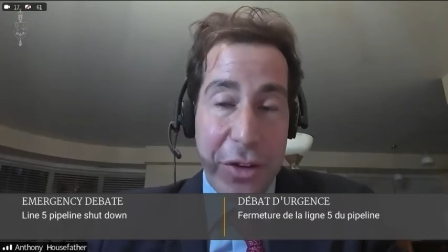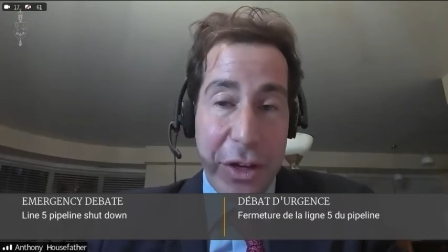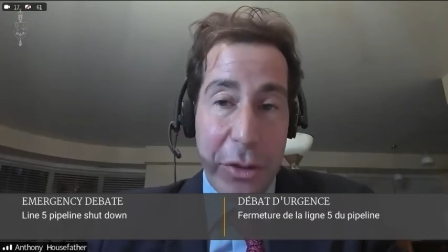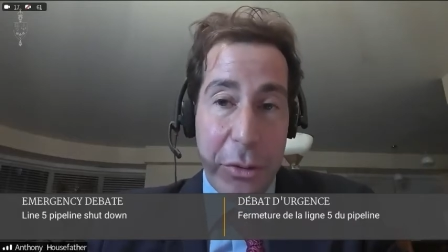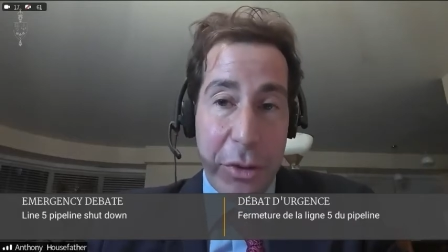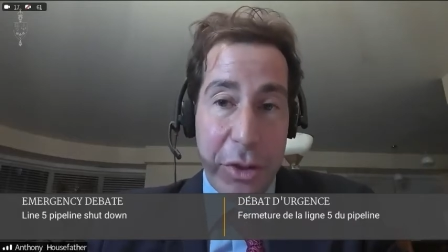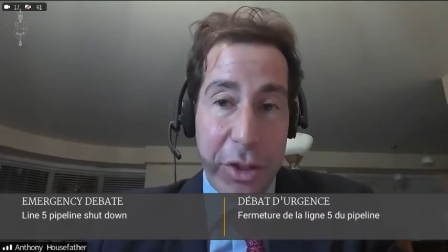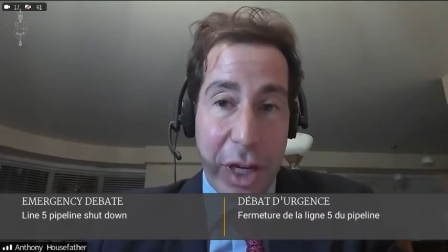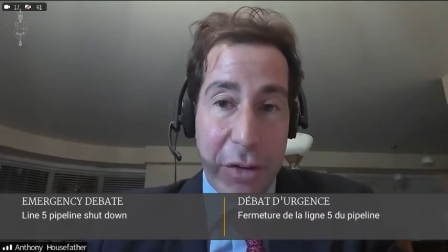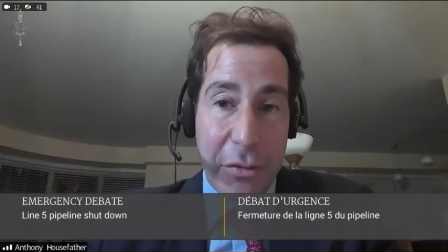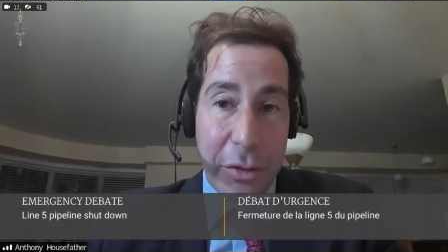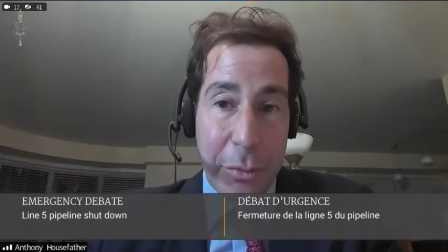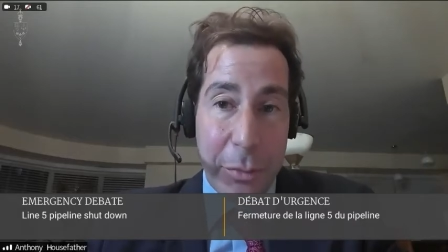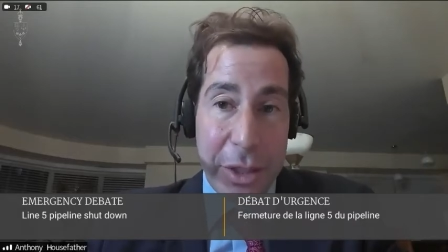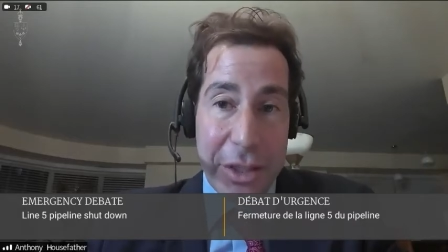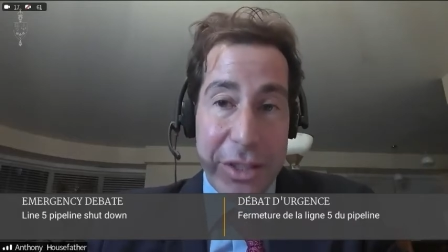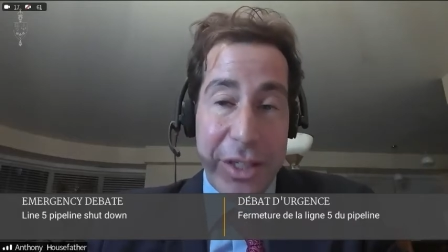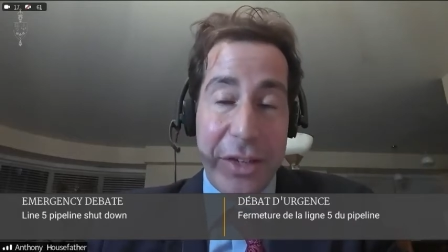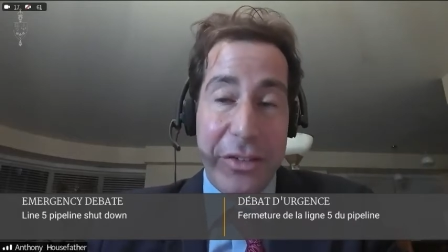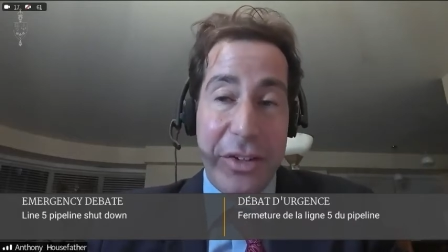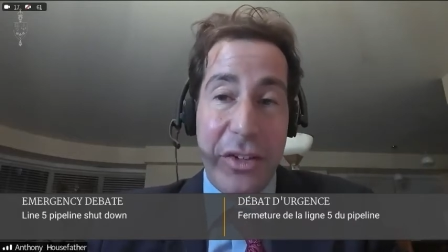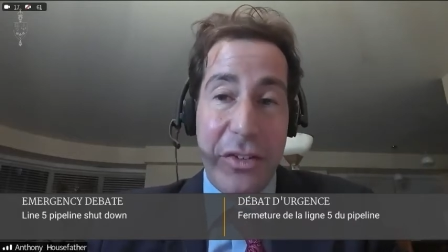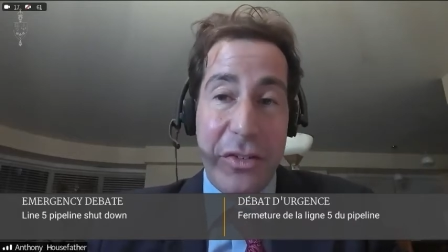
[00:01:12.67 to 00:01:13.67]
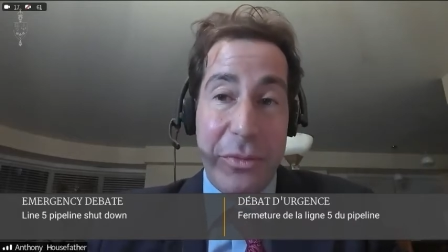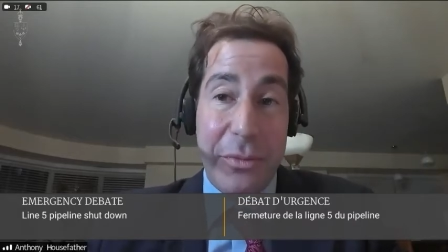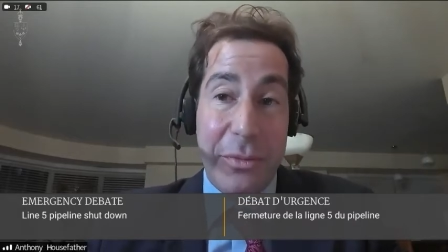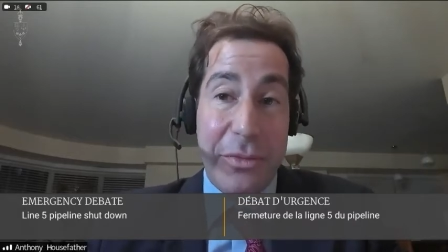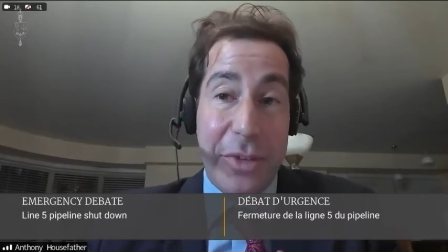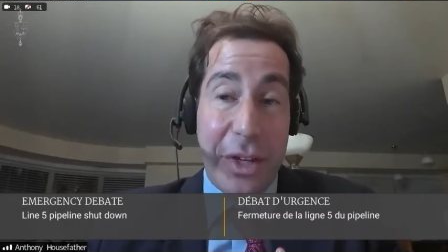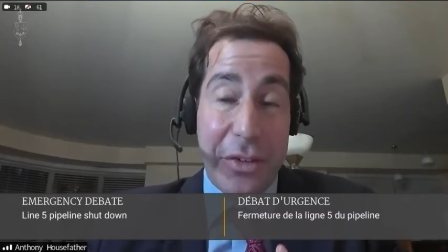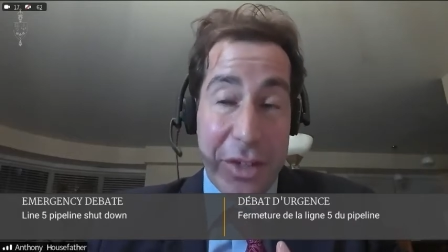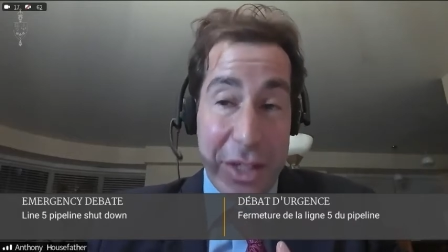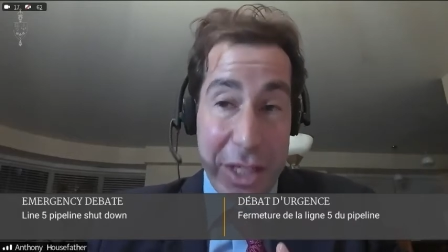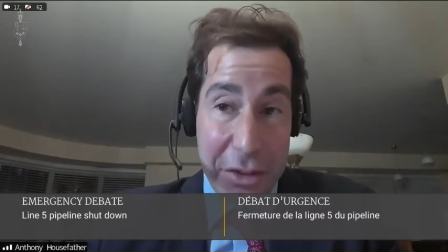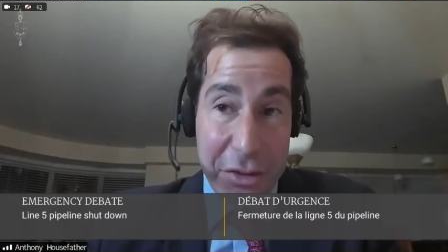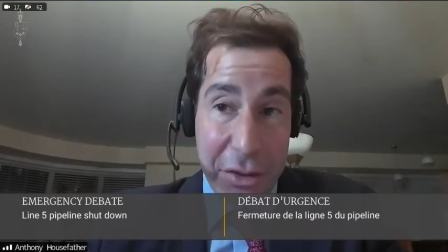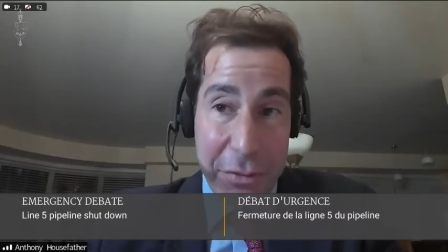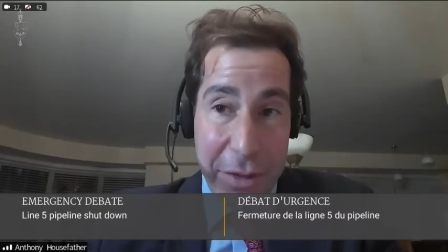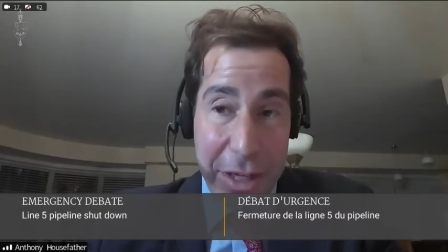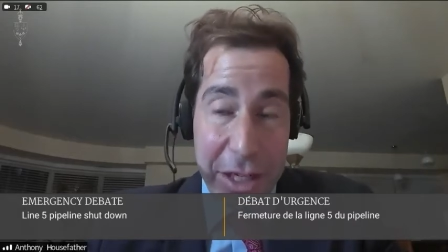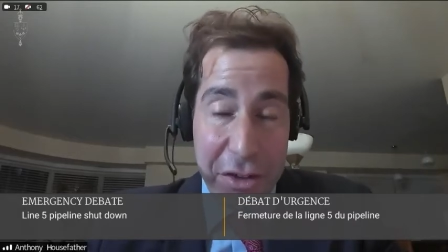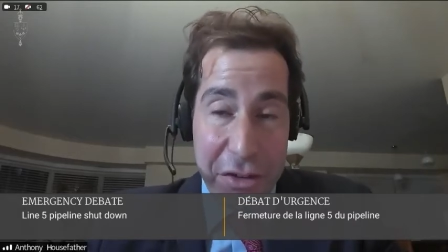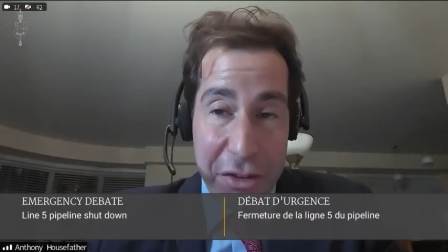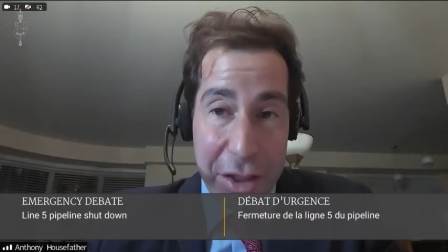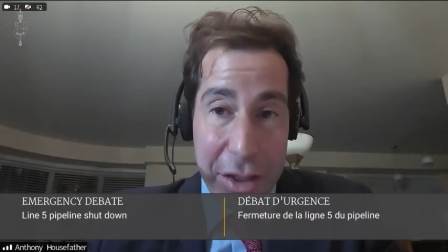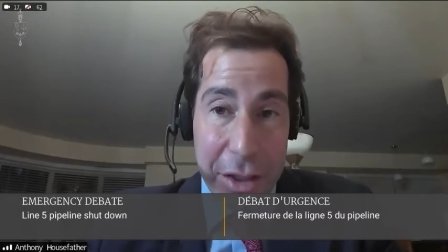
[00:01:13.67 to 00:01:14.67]
federal government does, its, does an
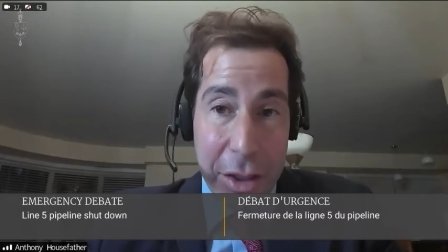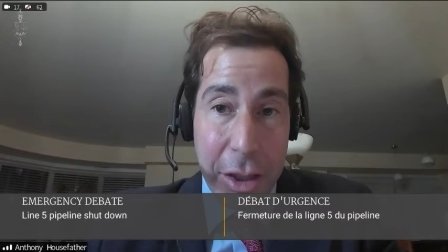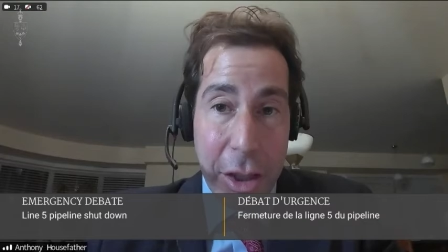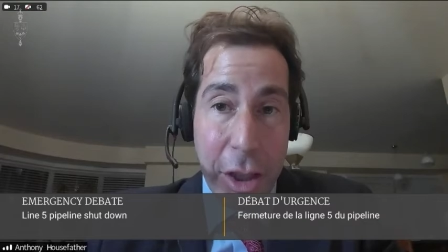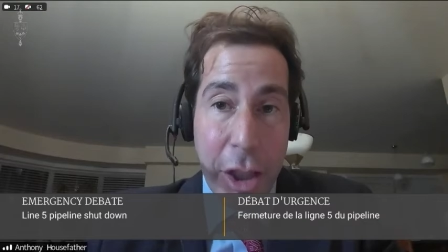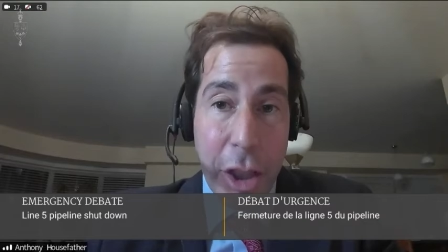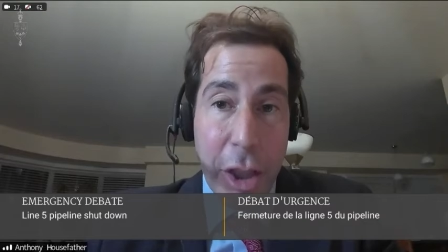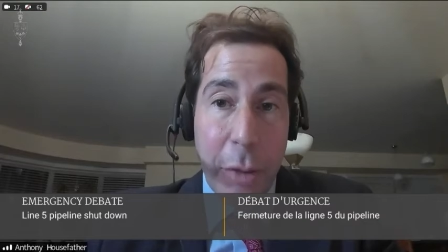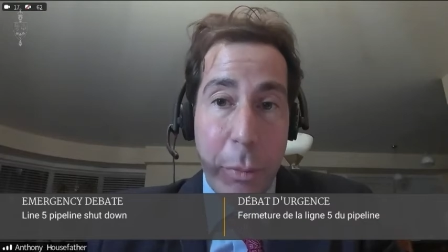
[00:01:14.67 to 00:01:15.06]
intervention.